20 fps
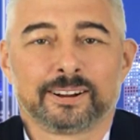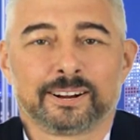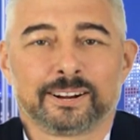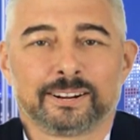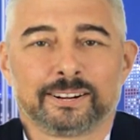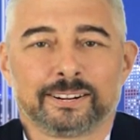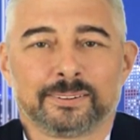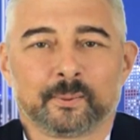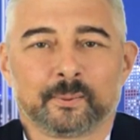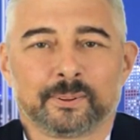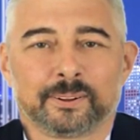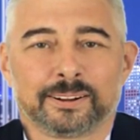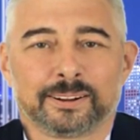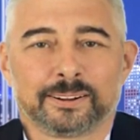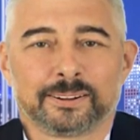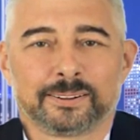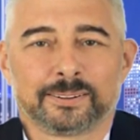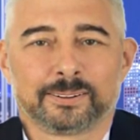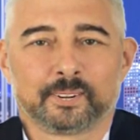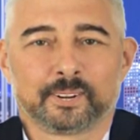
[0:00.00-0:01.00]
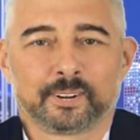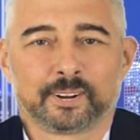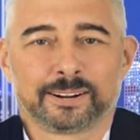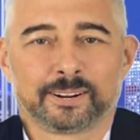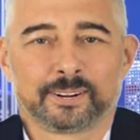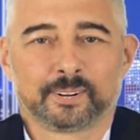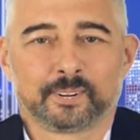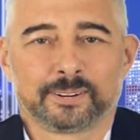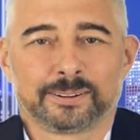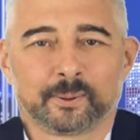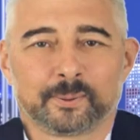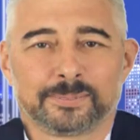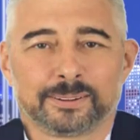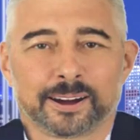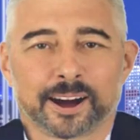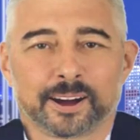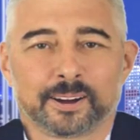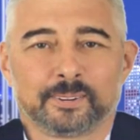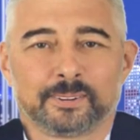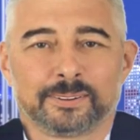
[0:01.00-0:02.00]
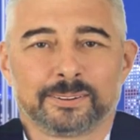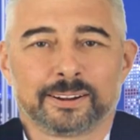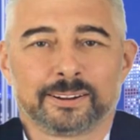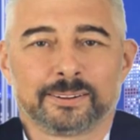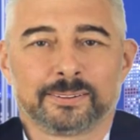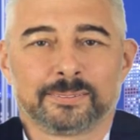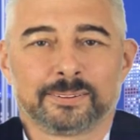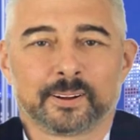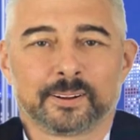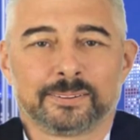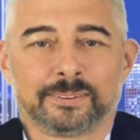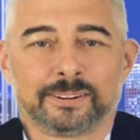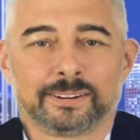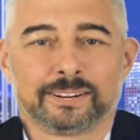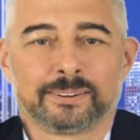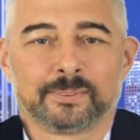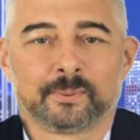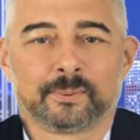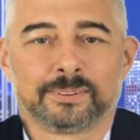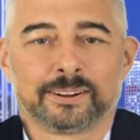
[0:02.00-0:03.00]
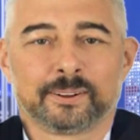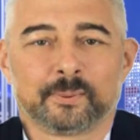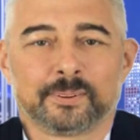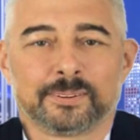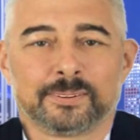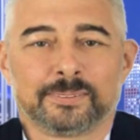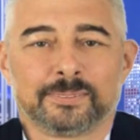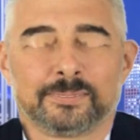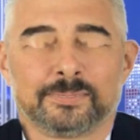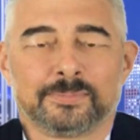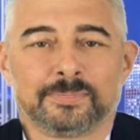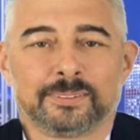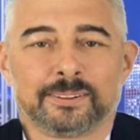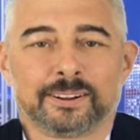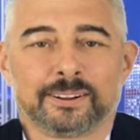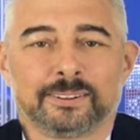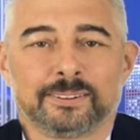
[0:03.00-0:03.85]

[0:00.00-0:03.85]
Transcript: He is creating machines to bore giant tunnels through the Earth.